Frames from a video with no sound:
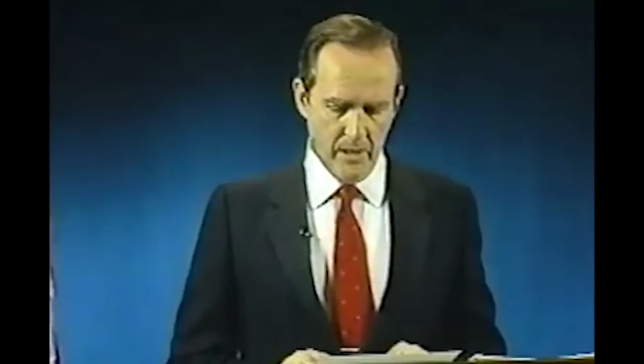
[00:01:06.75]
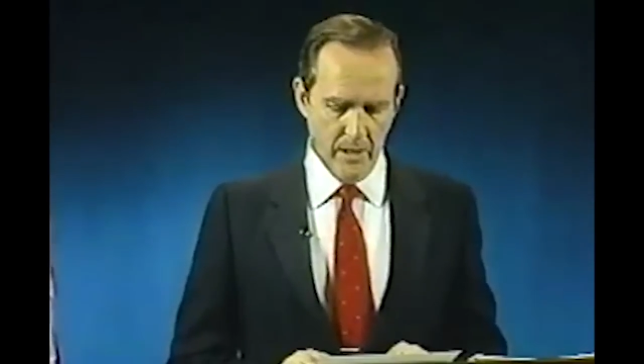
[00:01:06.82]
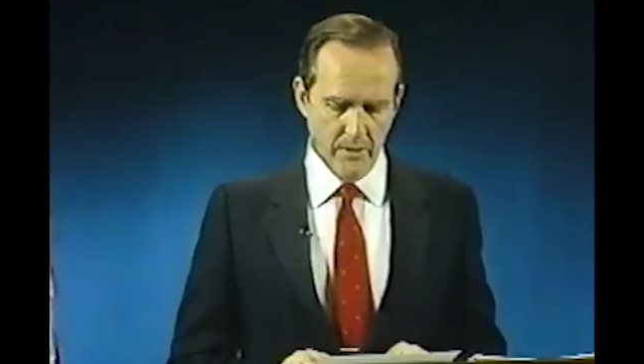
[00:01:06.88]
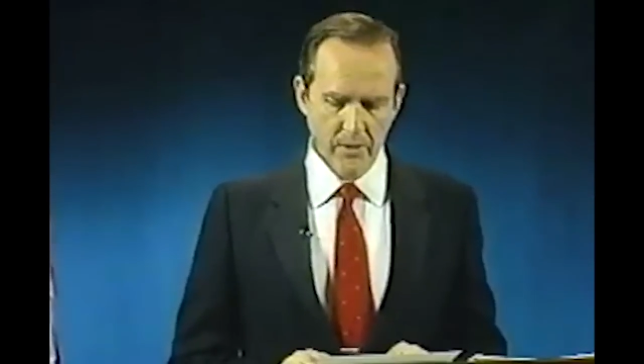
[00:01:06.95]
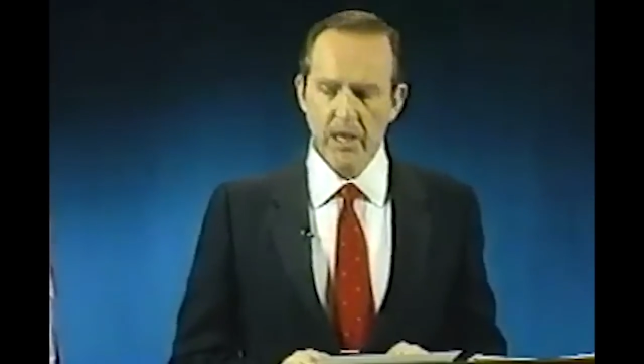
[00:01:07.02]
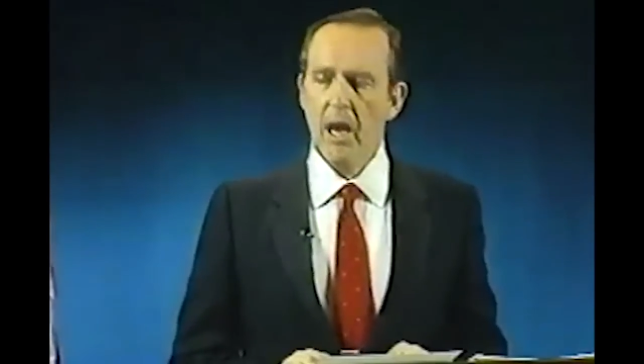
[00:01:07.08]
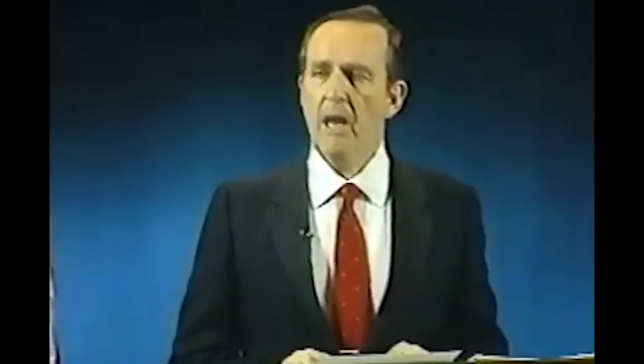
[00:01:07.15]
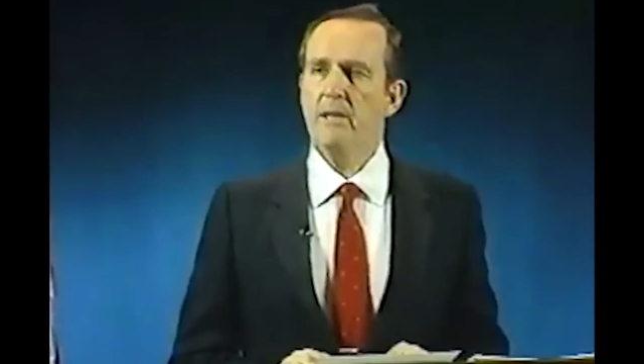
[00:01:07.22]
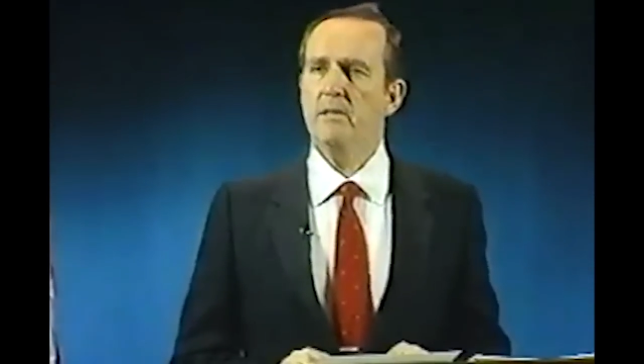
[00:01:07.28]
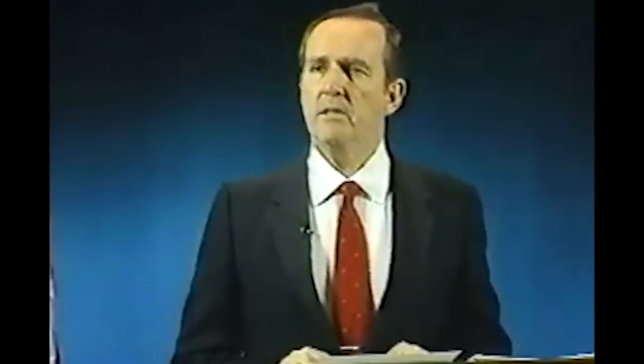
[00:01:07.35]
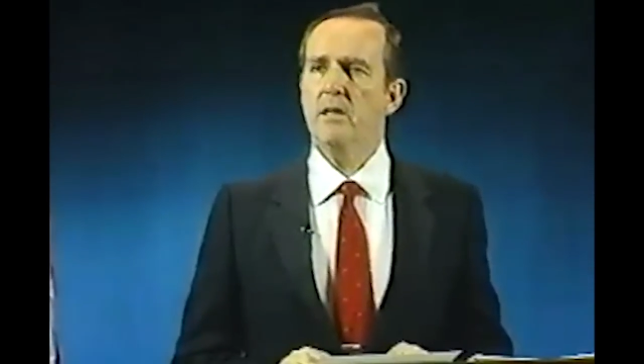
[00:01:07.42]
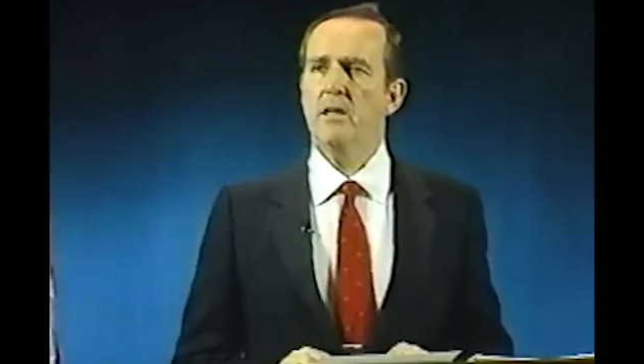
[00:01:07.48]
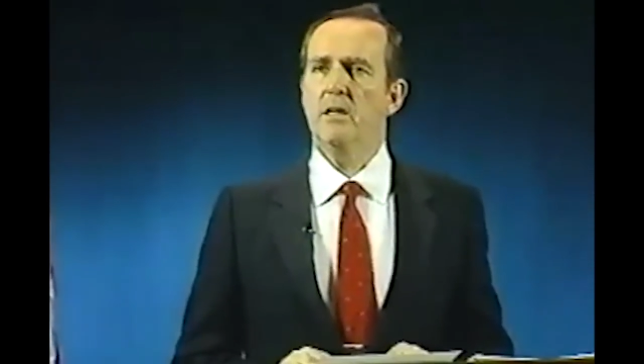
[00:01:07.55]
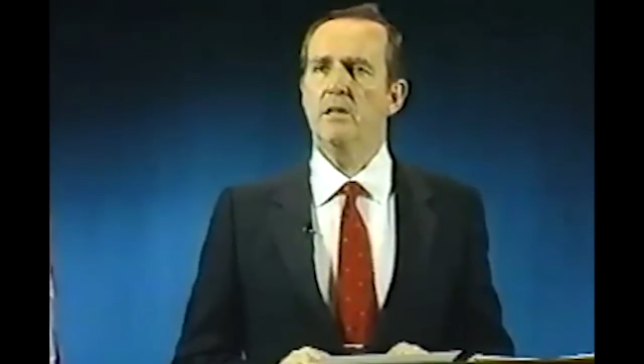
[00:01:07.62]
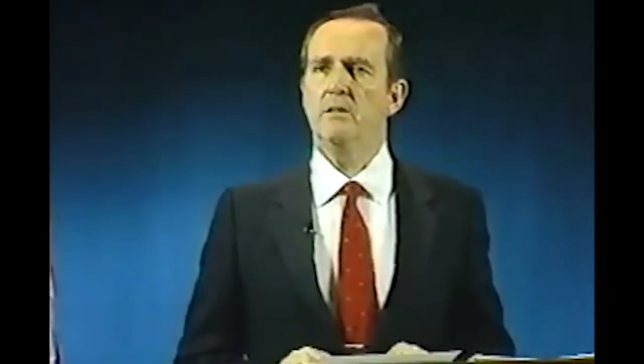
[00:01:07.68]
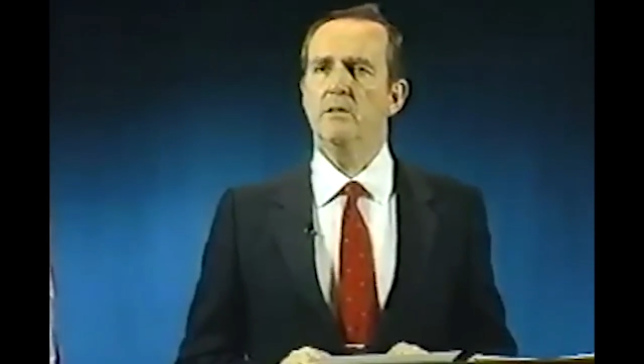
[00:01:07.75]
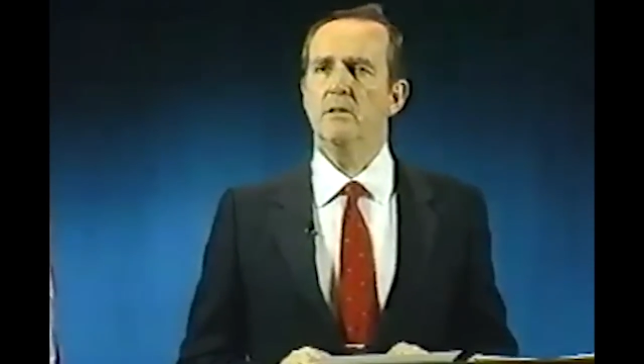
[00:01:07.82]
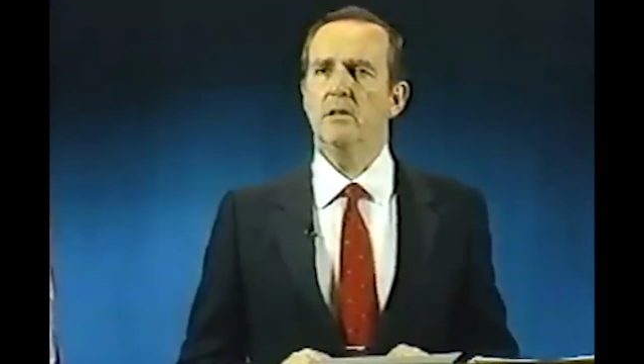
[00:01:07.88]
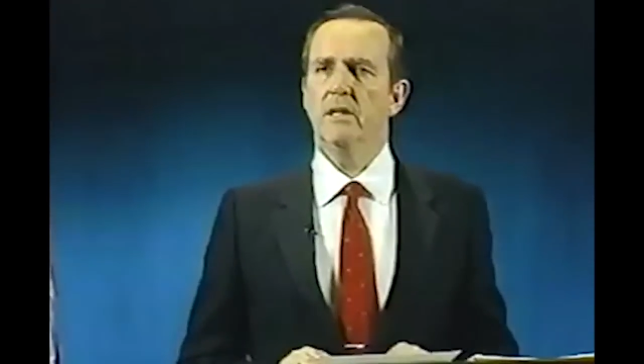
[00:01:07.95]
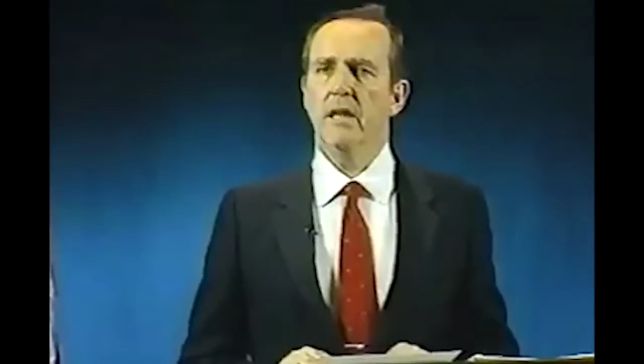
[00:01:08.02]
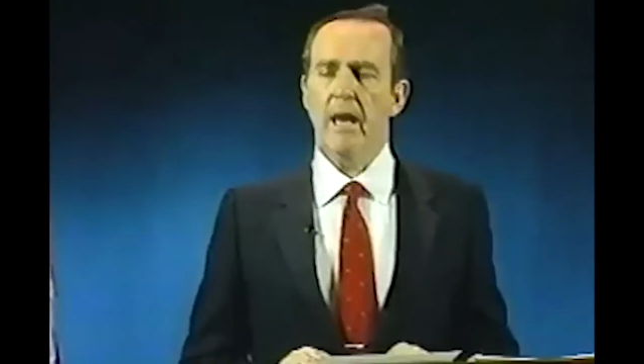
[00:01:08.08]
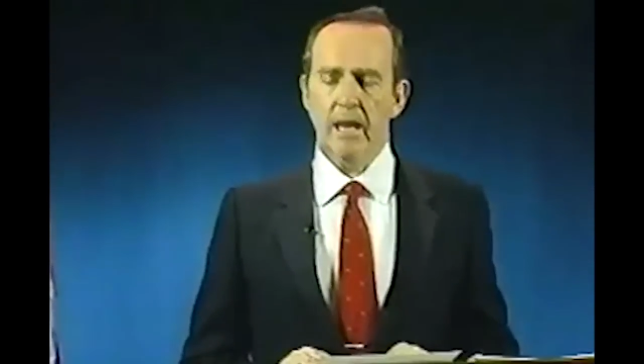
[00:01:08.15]
and they had a
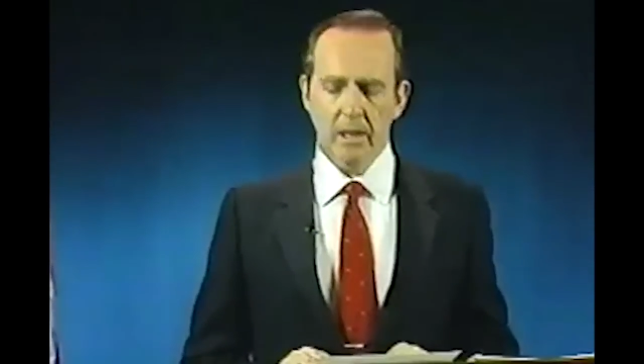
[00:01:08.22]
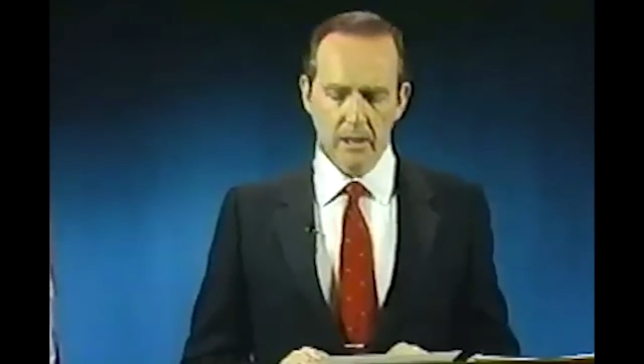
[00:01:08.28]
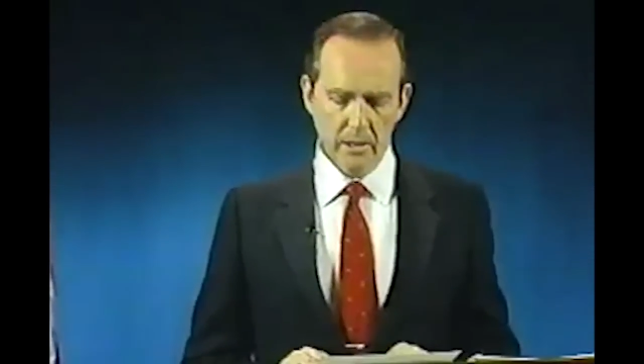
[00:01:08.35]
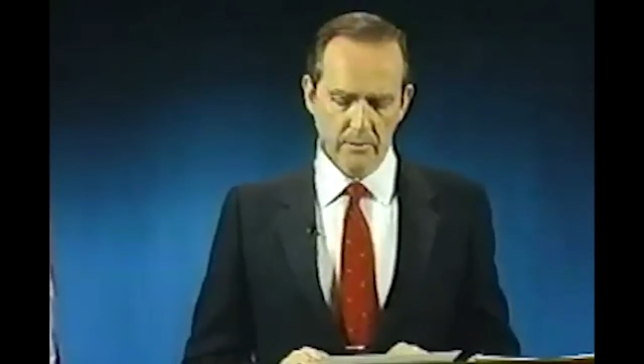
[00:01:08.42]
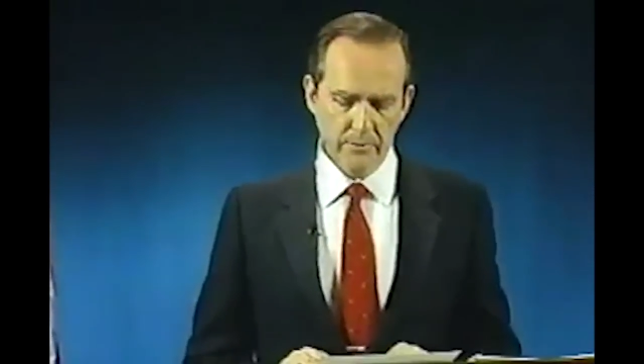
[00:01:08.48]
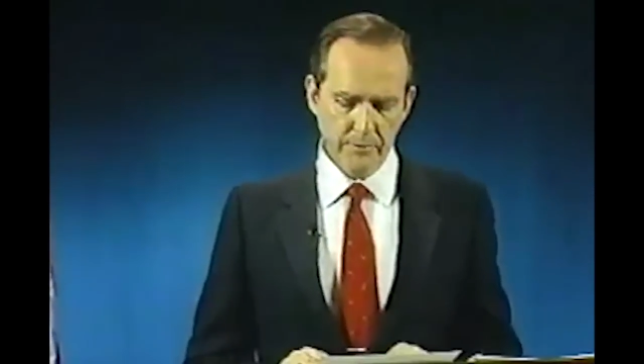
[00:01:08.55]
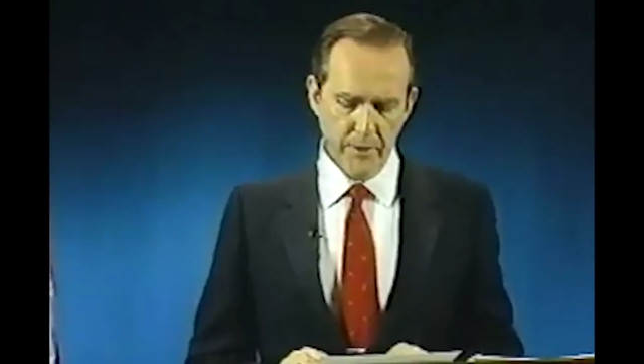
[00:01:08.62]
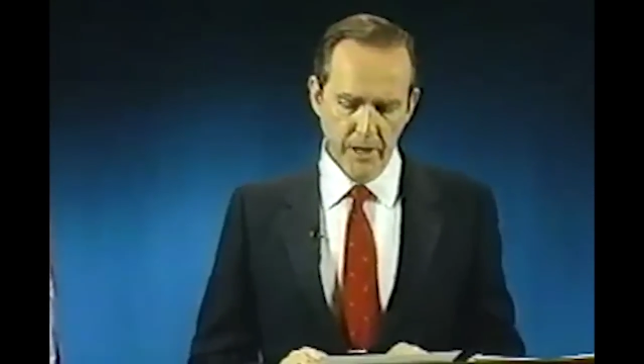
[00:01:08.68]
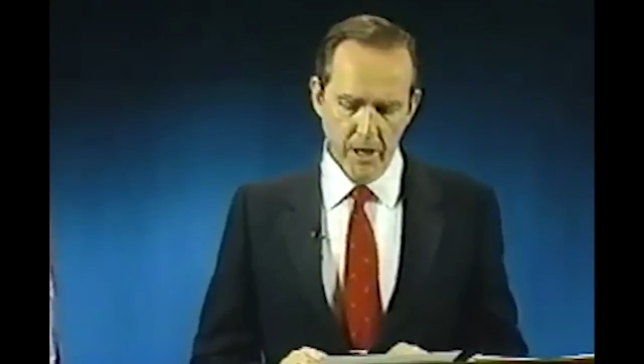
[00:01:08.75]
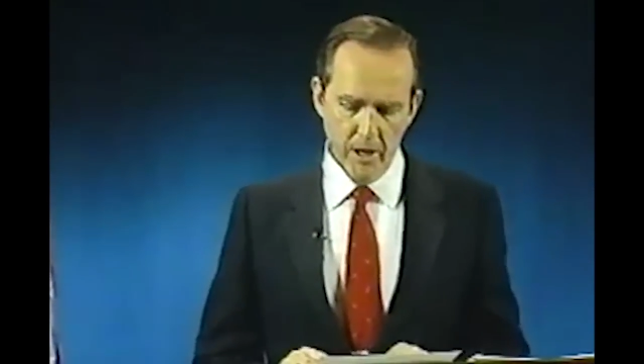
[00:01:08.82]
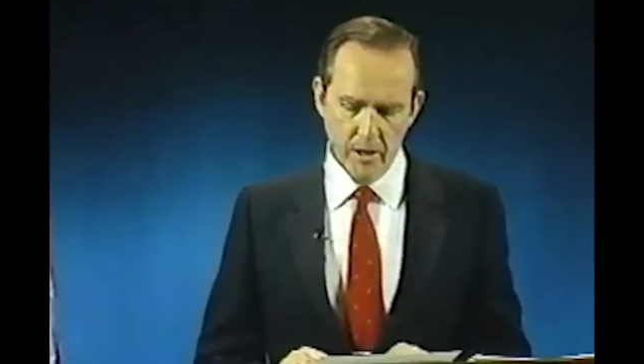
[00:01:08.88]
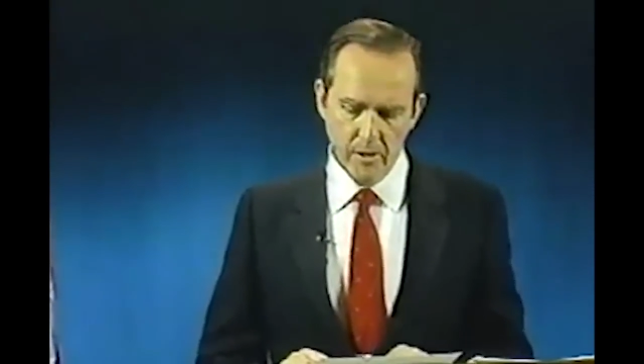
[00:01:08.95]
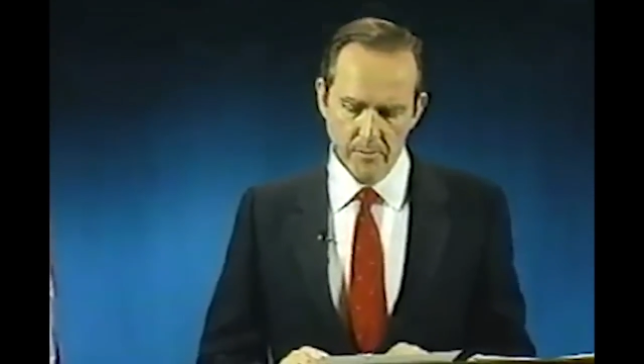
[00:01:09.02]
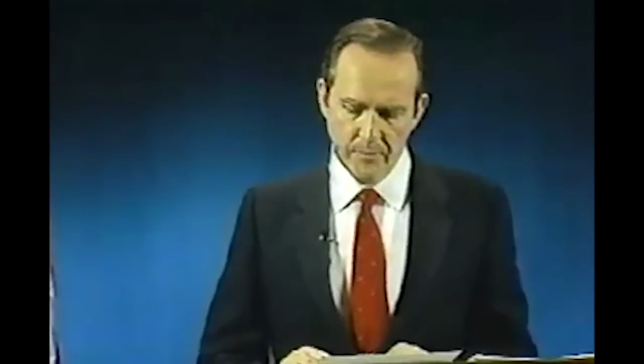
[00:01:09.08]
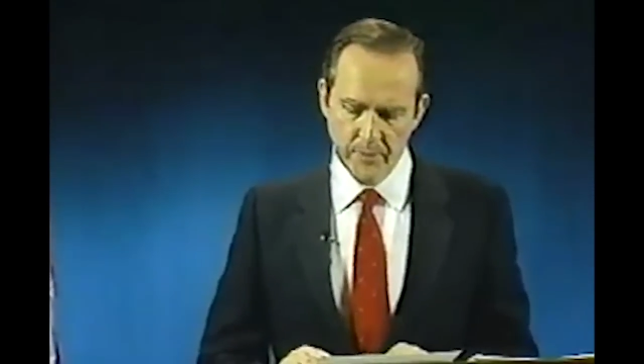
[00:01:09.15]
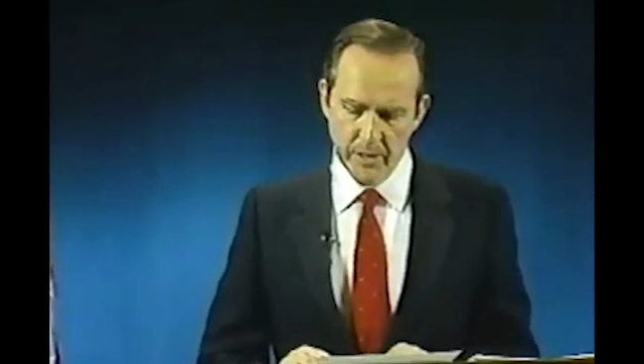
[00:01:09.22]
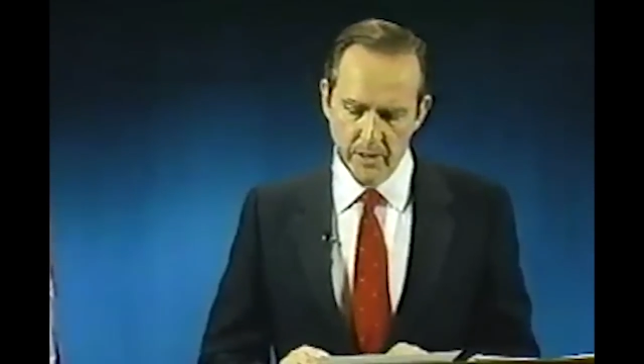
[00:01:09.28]
gala affair,